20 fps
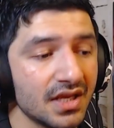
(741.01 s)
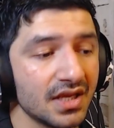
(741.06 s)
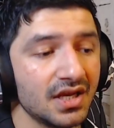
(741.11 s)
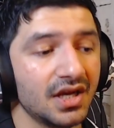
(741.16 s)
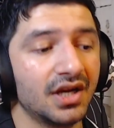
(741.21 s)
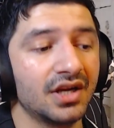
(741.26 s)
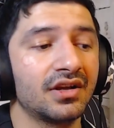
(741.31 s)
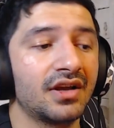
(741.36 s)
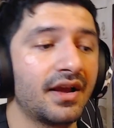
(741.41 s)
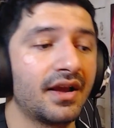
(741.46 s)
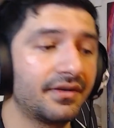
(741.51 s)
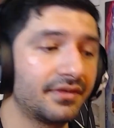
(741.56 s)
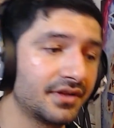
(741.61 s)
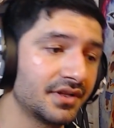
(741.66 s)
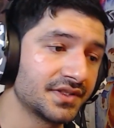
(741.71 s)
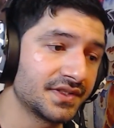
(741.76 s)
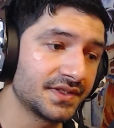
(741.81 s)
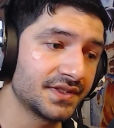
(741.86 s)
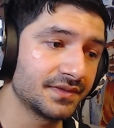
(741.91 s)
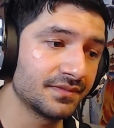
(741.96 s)
Underground
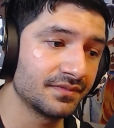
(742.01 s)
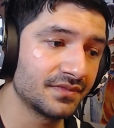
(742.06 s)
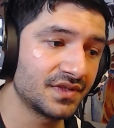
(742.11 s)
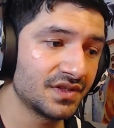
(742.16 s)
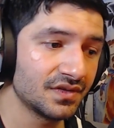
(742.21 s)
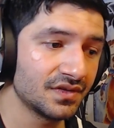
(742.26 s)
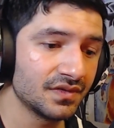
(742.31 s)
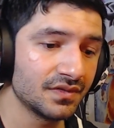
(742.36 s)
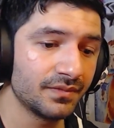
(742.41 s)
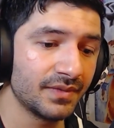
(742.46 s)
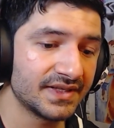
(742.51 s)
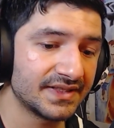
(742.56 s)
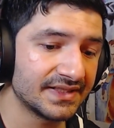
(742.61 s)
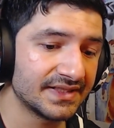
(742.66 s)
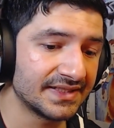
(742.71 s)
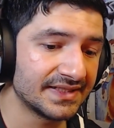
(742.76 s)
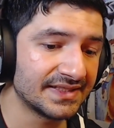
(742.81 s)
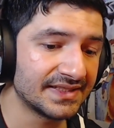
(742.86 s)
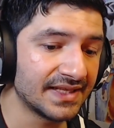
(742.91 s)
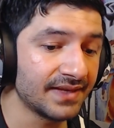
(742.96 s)
calls him to
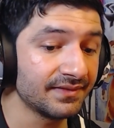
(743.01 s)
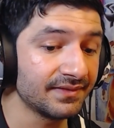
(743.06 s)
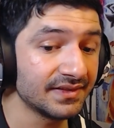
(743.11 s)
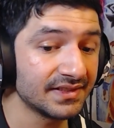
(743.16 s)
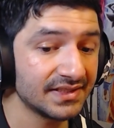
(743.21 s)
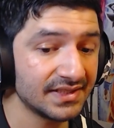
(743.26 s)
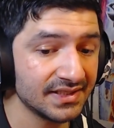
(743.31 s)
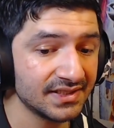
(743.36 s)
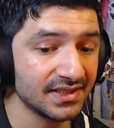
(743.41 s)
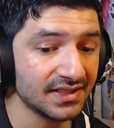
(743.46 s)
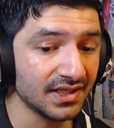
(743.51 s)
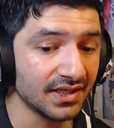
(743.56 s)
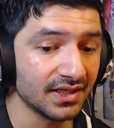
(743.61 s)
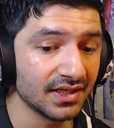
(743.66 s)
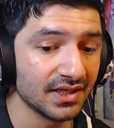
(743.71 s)
basically save his sister.